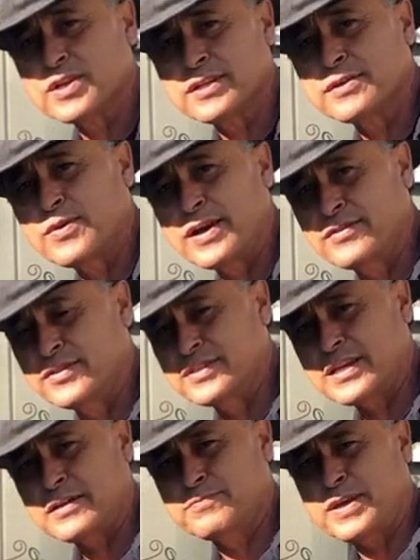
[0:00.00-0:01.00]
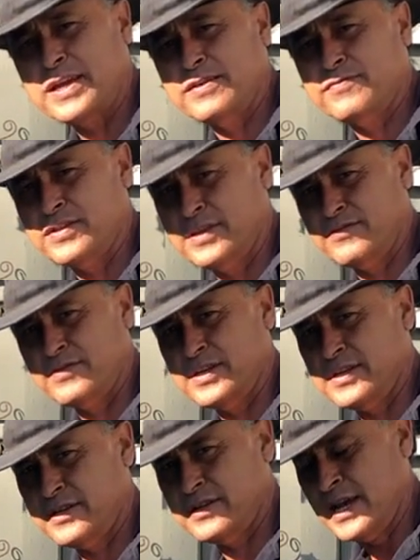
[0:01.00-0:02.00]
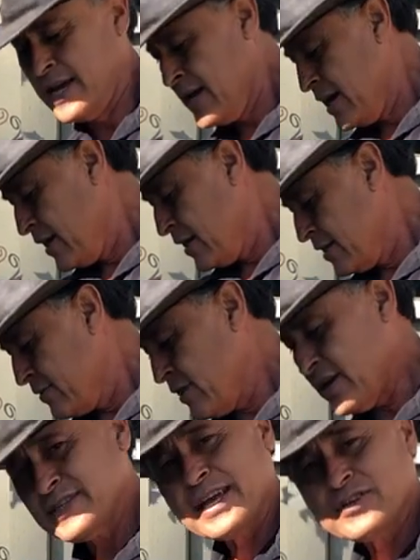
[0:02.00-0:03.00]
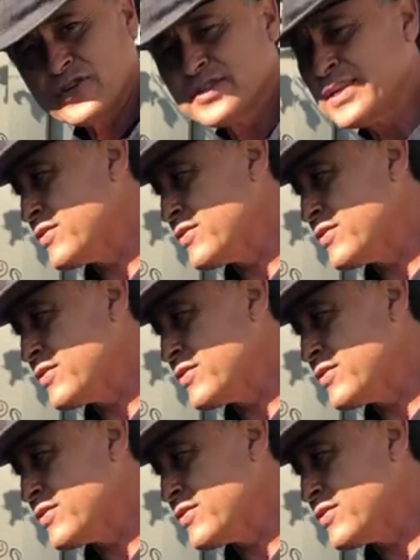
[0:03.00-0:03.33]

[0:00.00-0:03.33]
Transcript: really well in the South Bay. If you live in Los Angeles